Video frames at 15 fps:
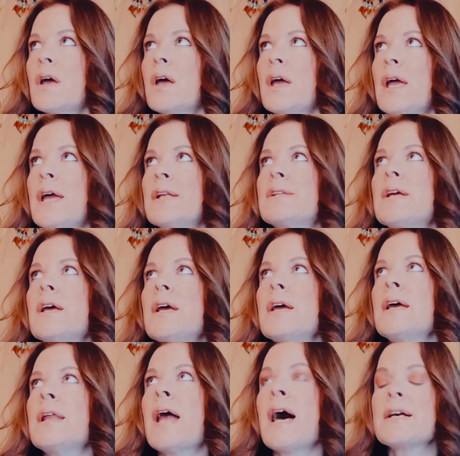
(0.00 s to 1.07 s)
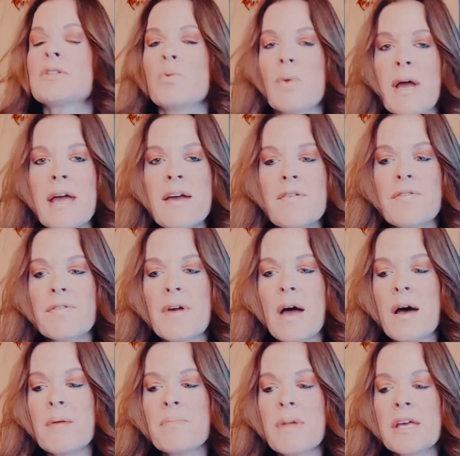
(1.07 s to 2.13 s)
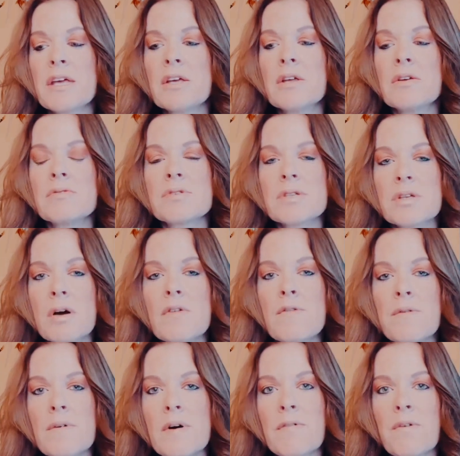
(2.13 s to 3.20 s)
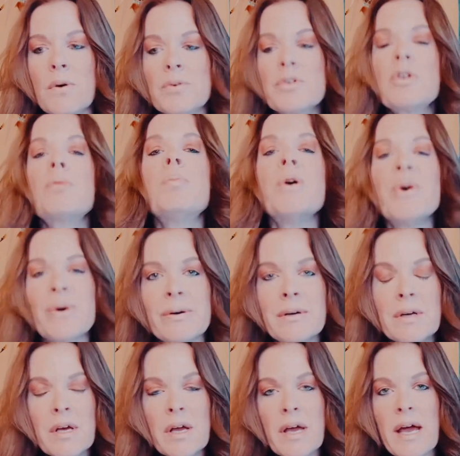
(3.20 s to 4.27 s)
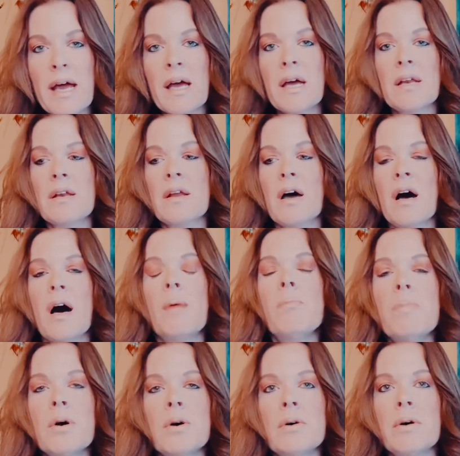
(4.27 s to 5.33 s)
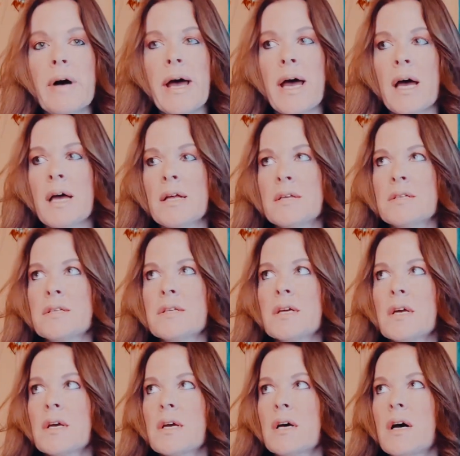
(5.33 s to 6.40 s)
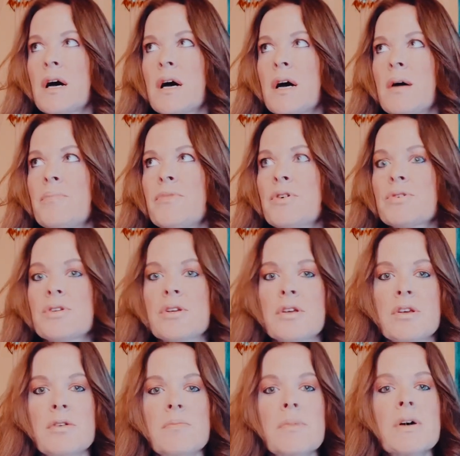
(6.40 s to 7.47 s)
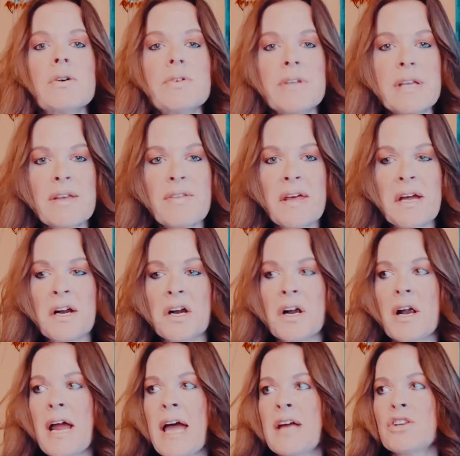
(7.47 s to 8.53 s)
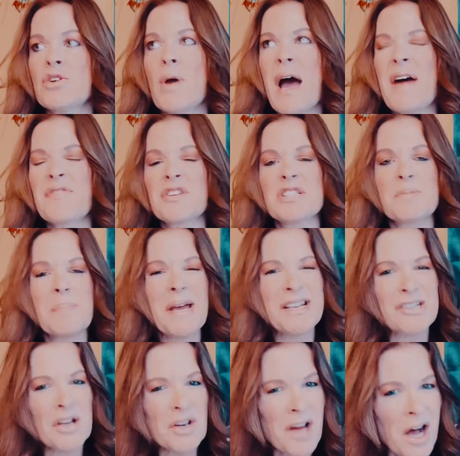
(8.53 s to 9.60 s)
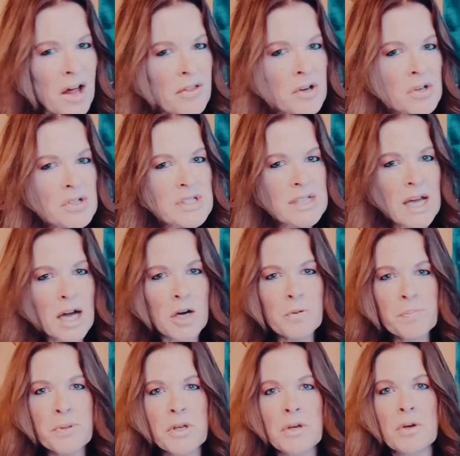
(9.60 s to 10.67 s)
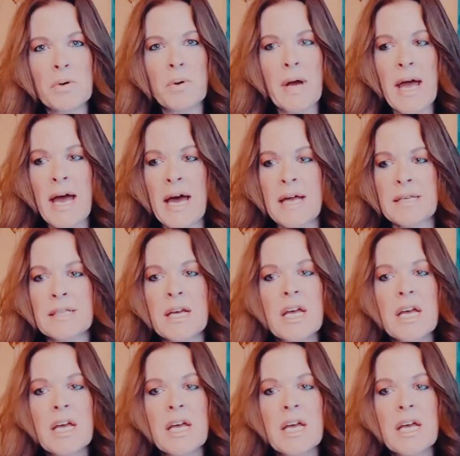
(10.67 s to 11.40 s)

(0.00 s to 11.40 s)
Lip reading: it has a way of making you so vulnerable and humble, and there's a humility there, and you have to depend on others to help you. And